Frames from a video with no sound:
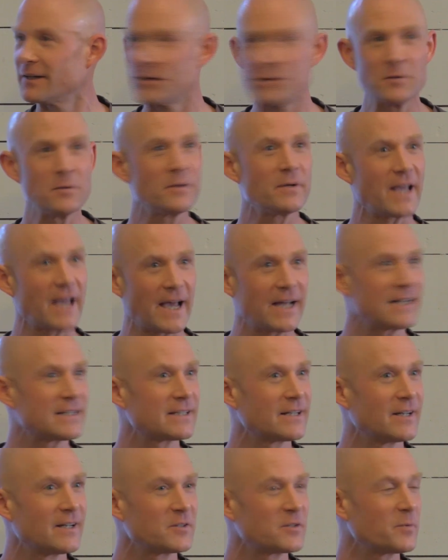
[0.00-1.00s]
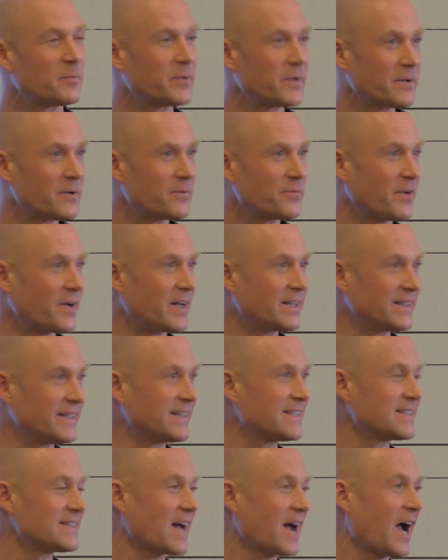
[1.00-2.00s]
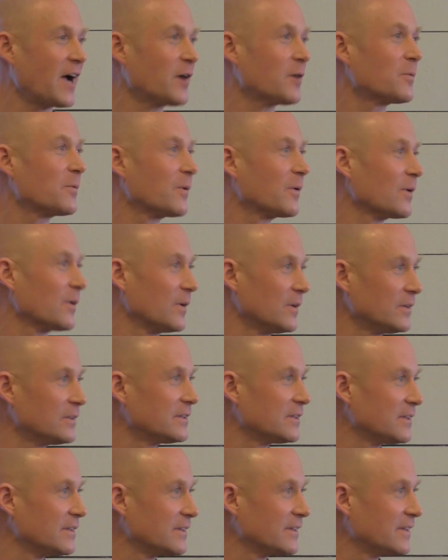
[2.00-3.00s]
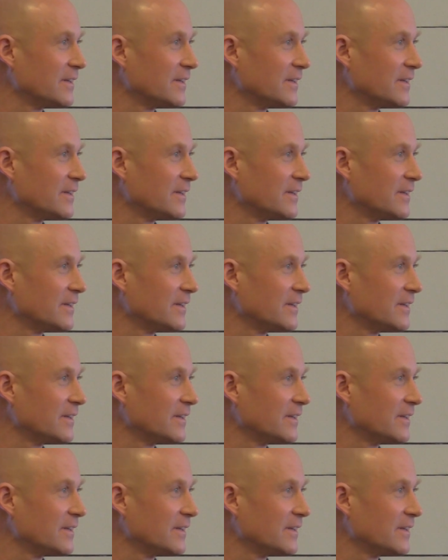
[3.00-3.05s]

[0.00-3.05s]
You get to purify the entire world